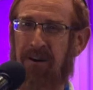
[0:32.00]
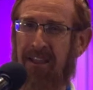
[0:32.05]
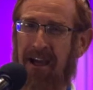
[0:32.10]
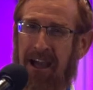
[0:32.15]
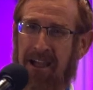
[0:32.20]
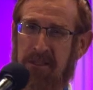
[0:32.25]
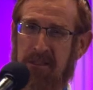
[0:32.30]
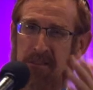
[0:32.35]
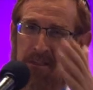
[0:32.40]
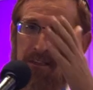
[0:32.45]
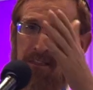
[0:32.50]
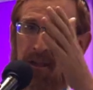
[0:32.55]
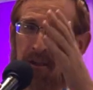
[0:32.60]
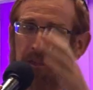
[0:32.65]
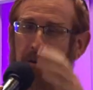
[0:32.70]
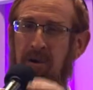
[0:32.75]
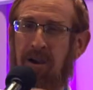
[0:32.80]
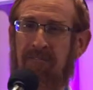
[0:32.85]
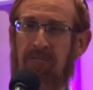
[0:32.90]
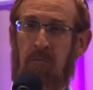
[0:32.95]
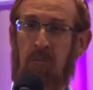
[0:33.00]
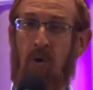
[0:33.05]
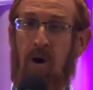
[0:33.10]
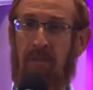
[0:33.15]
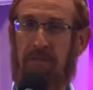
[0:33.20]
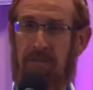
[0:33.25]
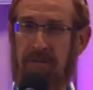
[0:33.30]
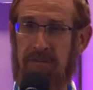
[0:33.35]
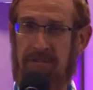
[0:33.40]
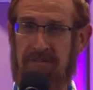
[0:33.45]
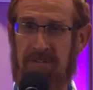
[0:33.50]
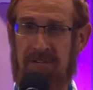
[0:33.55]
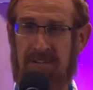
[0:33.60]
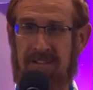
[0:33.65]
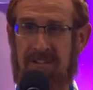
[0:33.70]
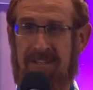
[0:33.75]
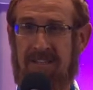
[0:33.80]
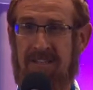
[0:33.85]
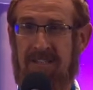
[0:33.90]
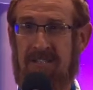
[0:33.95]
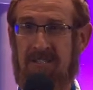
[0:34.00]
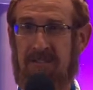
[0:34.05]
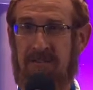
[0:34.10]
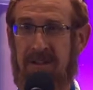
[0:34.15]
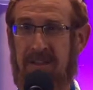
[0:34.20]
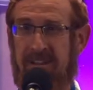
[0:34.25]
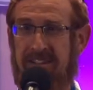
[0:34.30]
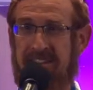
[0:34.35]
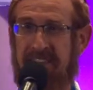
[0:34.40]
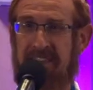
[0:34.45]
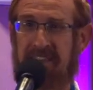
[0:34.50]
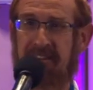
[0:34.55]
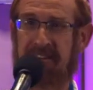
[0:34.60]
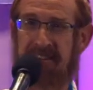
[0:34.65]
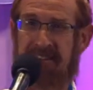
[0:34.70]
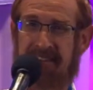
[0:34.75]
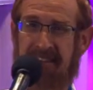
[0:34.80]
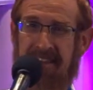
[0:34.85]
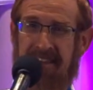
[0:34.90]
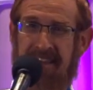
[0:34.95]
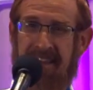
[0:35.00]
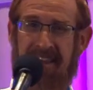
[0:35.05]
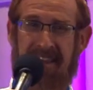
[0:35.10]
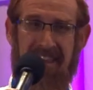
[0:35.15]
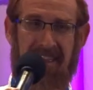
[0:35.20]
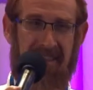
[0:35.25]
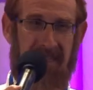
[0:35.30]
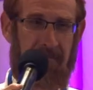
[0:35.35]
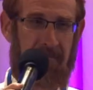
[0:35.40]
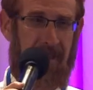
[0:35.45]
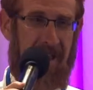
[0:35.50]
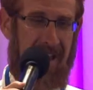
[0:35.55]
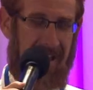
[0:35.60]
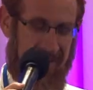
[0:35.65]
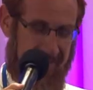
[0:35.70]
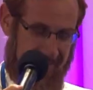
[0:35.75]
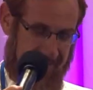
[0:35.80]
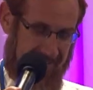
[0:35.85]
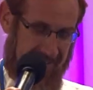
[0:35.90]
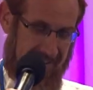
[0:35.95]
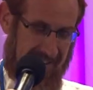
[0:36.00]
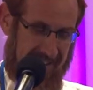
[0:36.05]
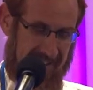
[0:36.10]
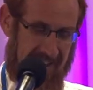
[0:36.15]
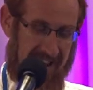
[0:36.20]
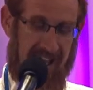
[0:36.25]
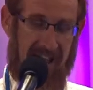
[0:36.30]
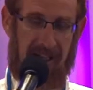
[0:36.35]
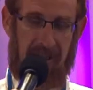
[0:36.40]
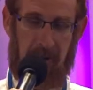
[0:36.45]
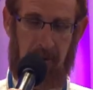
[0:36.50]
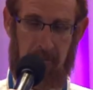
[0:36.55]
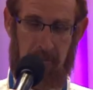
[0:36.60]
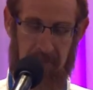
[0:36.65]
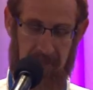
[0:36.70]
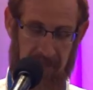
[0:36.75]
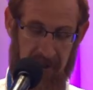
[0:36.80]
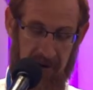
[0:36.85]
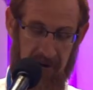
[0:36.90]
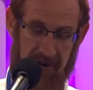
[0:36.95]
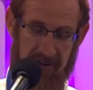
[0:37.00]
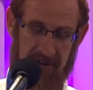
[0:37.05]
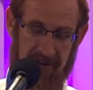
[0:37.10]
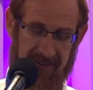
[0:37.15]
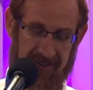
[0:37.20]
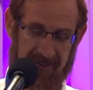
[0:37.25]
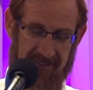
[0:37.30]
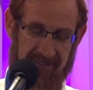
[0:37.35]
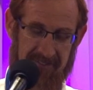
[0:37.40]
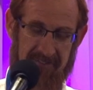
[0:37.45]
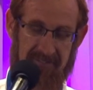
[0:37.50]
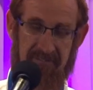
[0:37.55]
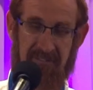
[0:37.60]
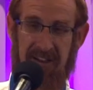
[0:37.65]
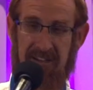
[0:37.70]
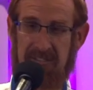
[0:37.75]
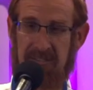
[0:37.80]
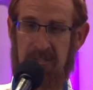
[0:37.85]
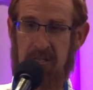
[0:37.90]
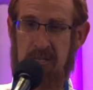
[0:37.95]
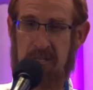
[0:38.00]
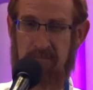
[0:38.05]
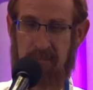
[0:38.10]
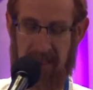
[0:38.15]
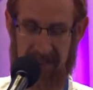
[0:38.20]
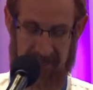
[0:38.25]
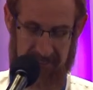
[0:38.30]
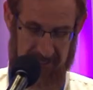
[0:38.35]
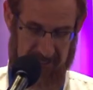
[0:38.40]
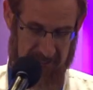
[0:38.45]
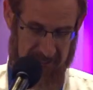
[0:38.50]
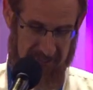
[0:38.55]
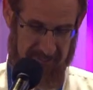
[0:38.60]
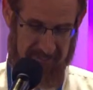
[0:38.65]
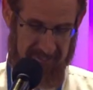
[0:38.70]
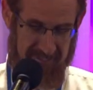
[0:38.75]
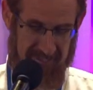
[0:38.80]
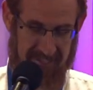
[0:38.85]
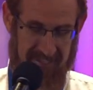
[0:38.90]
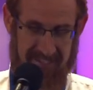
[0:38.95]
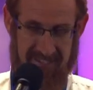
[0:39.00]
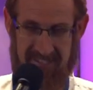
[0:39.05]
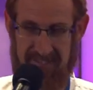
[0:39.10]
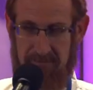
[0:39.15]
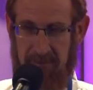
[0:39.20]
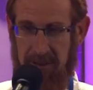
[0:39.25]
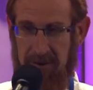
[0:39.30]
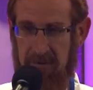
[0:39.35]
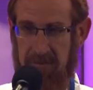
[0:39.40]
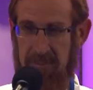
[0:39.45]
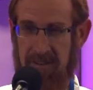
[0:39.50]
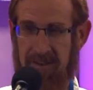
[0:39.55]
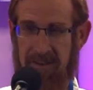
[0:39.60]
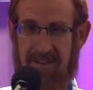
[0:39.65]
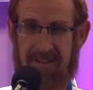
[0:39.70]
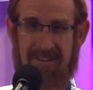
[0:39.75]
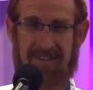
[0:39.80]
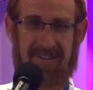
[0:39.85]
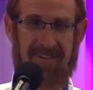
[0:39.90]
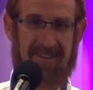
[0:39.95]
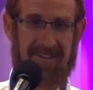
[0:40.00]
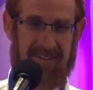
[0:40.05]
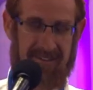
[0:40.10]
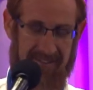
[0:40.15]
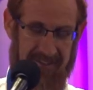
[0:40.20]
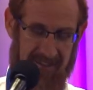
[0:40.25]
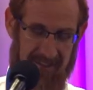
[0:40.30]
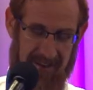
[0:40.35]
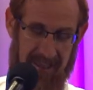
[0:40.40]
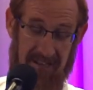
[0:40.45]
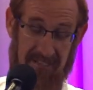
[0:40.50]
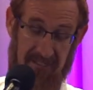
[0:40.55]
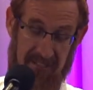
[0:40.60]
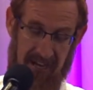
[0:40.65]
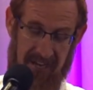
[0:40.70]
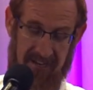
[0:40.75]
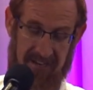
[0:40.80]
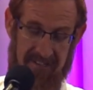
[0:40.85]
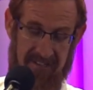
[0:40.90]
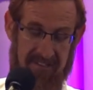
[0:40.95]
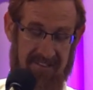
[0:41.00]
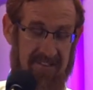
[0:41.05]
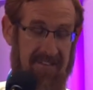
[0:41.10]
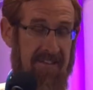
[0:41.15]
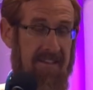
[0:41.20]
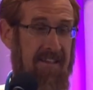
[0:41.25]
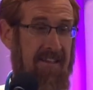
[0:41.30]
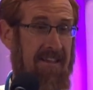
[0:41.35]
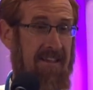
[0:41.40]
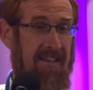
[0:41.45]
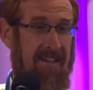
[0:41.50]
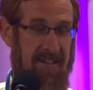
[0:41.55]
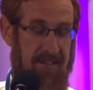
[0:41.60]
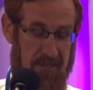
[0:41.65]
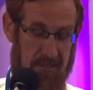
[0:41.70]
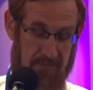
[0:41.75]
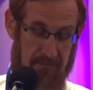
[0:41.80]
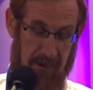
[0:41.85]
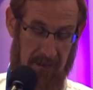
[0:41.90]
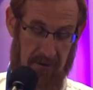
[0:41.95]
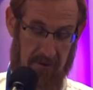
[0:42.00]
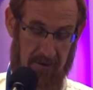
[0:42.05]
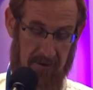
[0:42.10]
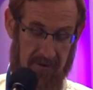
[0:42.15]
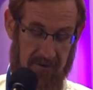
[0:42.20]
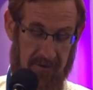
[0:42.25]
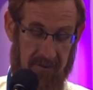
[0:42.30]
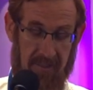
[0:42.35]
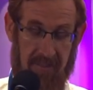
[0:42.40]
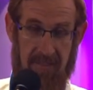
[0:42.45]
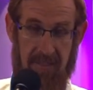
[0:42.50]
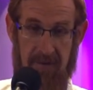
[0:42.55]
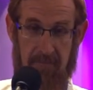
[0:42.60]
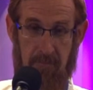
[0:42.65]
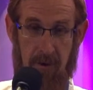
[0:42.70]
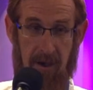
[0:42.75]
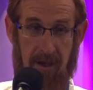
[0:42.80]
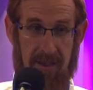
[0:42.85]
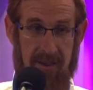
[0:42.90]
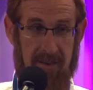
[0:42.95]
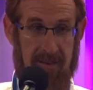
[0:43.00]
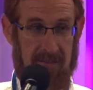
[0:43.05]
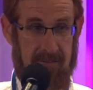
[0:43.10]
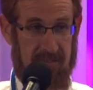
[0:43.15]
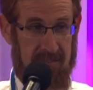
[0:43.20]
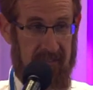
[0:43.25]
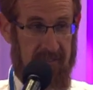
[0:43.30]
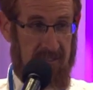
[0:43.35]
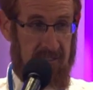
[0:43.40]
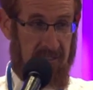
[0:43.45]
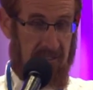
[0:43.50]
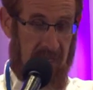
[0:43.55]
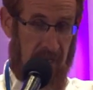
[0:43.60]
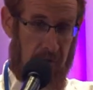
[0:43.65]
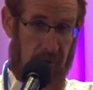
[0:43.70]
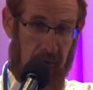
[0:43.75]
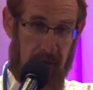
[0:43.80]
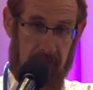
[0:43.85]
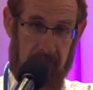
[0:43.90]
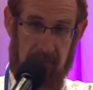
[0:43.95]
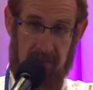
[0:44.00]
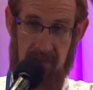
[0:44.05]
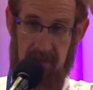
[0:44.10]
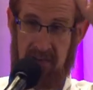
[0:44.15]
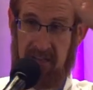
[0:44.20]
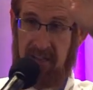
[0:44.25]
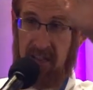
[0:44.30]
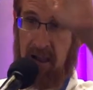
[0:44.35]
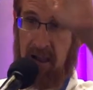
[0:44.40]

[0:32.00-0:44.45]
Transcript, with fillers: but I see that you have wonderful translators in the back. I hope their French and Spanish is better than, than and Chinese is better than mine. Shalom, ni